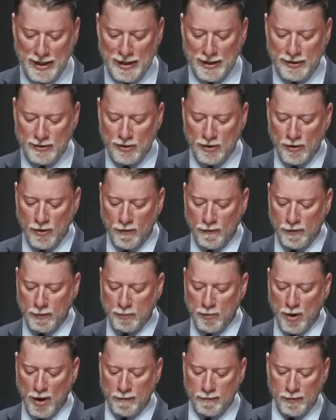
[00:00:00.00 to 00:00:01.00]
Let's turn over to
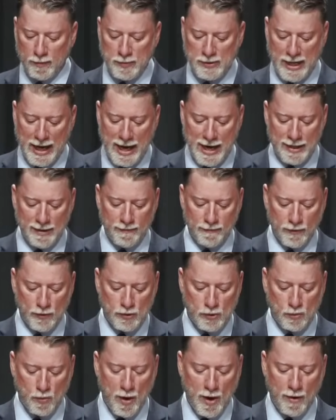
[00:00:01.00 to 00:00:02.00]
Proverbs 8 and
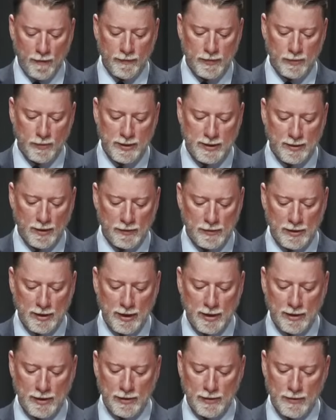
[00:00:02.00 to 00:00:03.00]
verse 12 as we start to
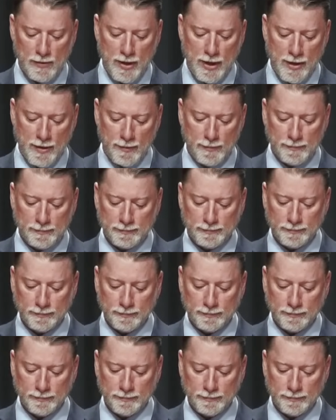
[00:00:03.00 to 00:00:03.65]
conclude here.